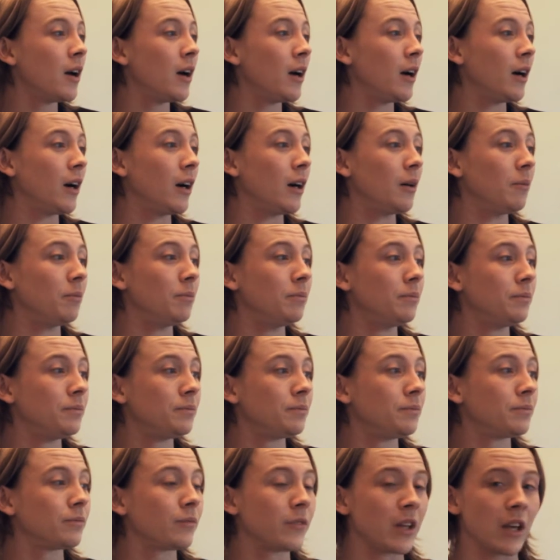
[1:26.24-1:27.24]

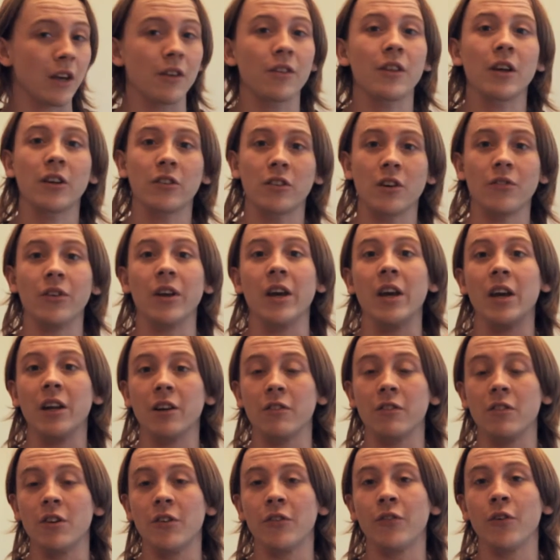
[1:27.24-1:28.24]
Thanksgiving
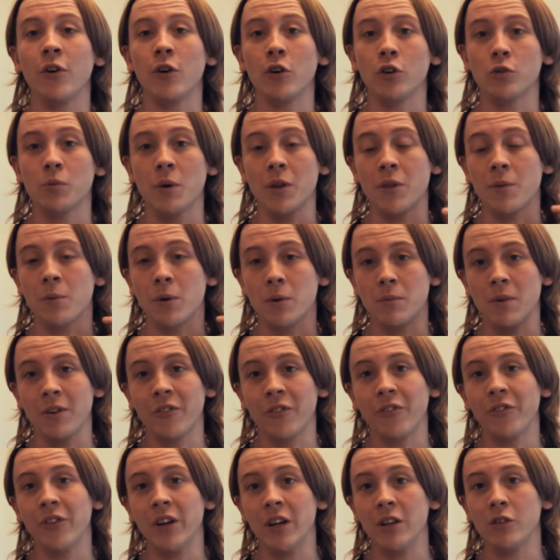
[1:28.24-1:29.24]
in Great Falls with one of
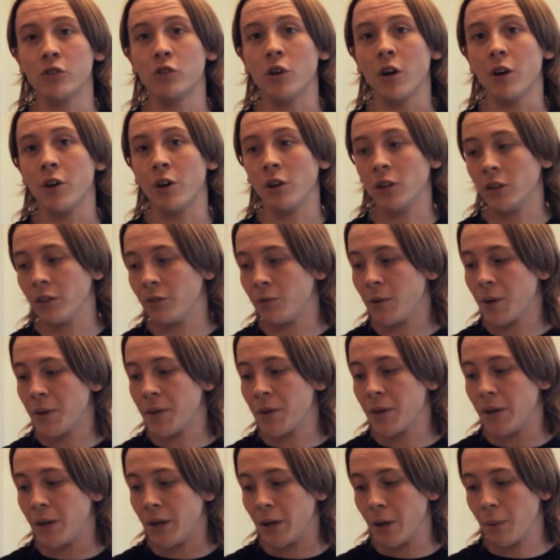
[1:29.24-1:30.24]
my friends who and I live
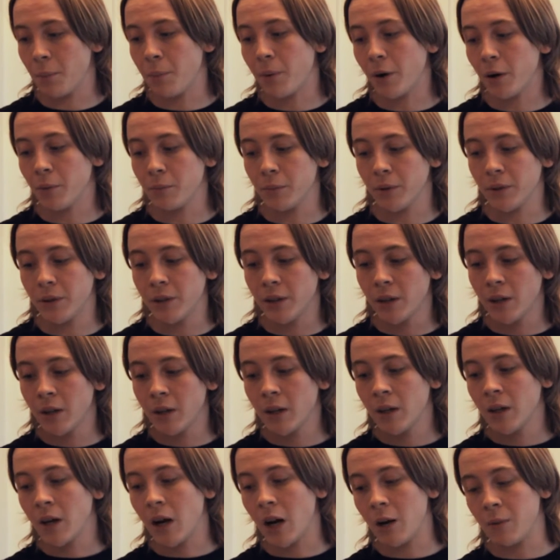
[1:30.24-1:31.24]
with in an apartment.
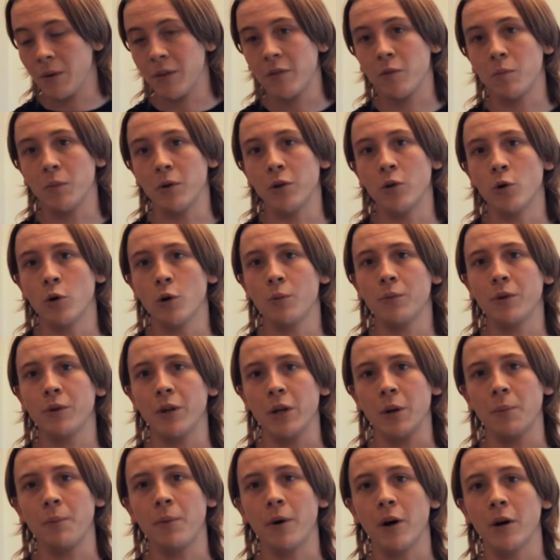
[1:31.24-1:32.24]
I went from a dorm to
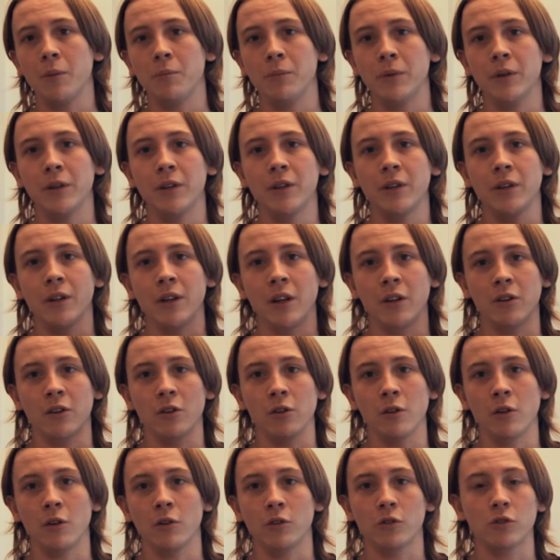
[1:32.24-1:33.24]
an apartment. That's
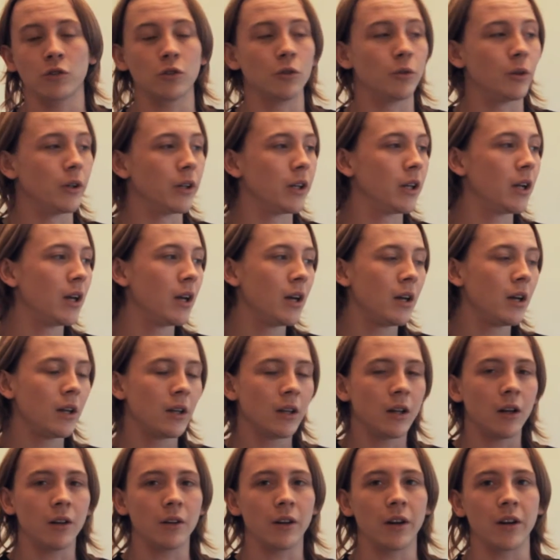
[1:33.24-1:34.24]
a long story.
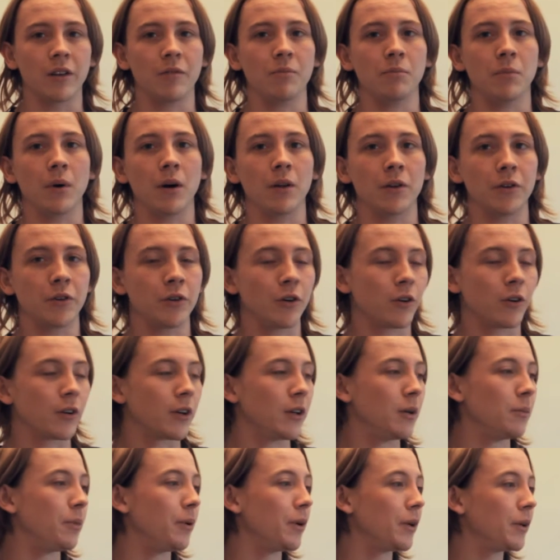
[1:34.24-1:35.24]
I'll not even bother
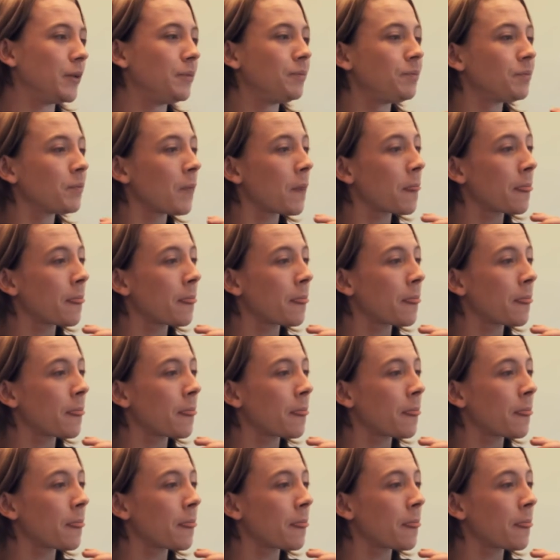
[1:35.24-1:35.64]
talking about it.